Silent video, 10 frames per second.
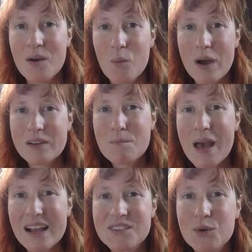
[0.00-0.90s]
Welcome
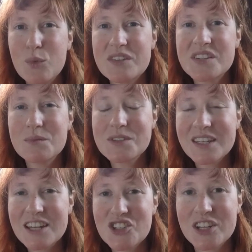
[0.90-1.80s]
back to Wisdom's
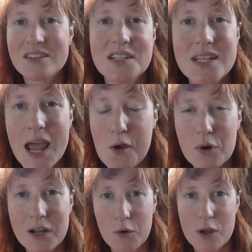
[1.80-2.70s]
Kitchen. Today
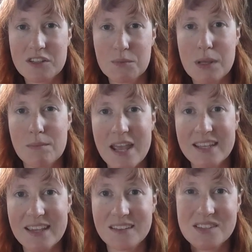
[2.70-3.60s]
we're going to be
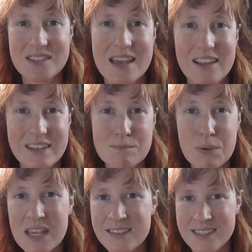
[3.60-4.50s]
making sailing
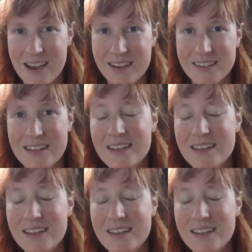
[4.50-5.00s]
pizza.